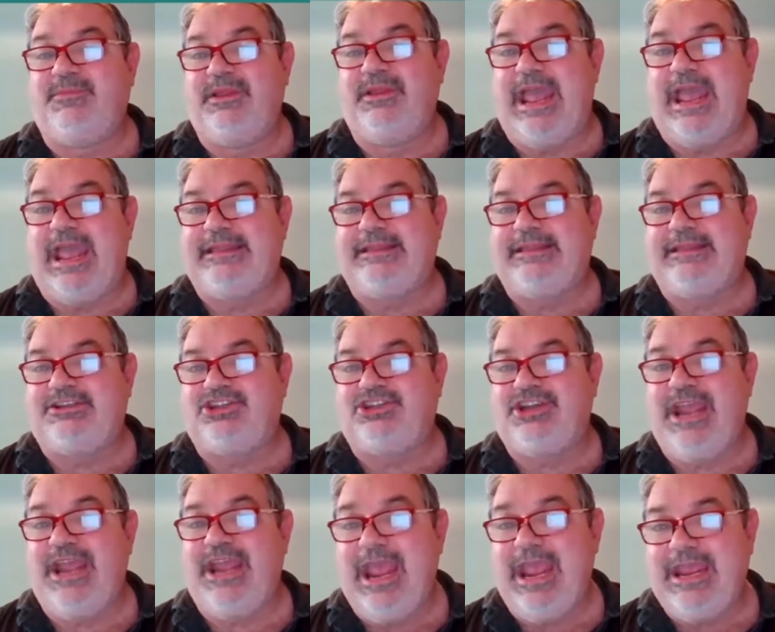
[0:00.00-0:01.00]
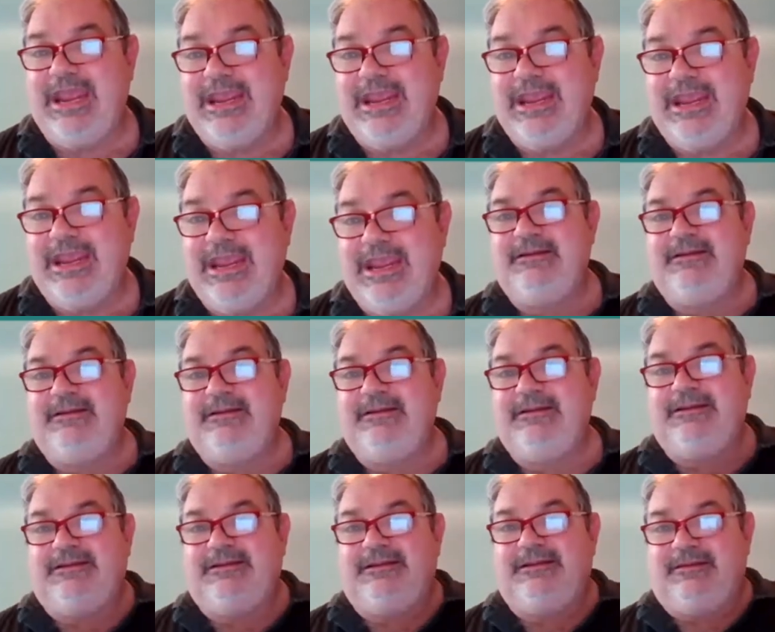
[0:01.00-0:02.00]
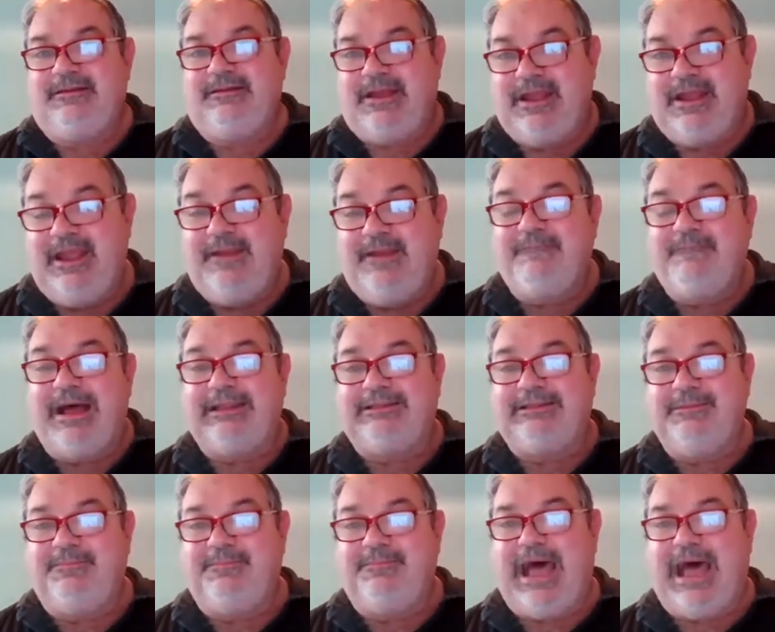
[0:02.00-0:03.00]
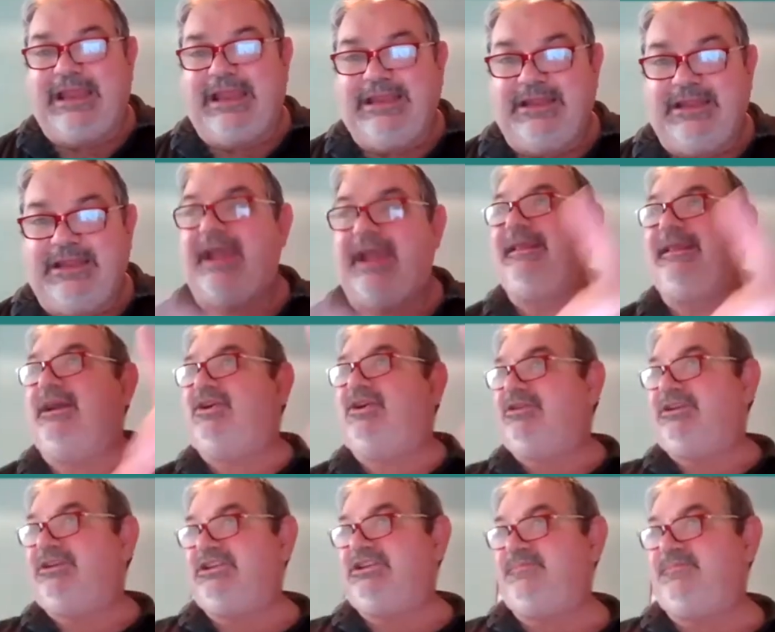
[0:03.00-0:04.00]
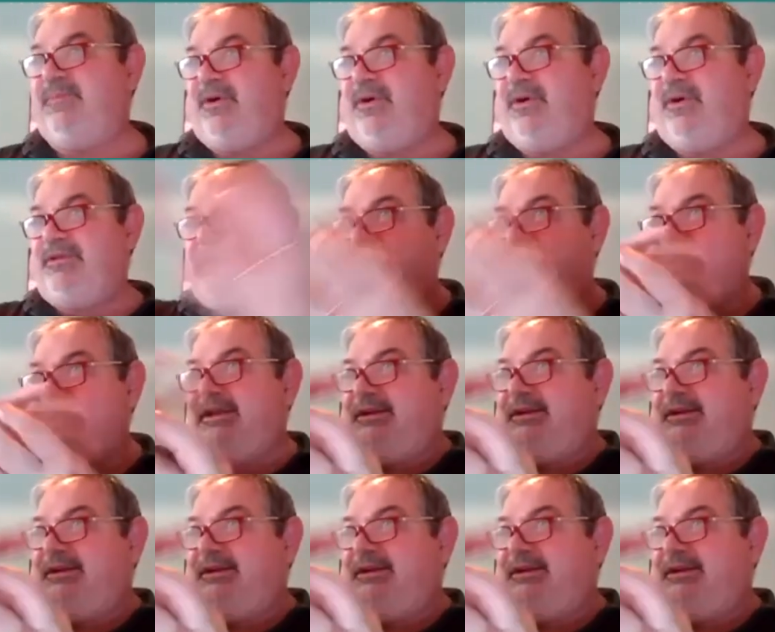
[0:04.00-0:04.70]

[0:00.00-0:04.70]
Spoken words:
eta j multiplied by the corresponding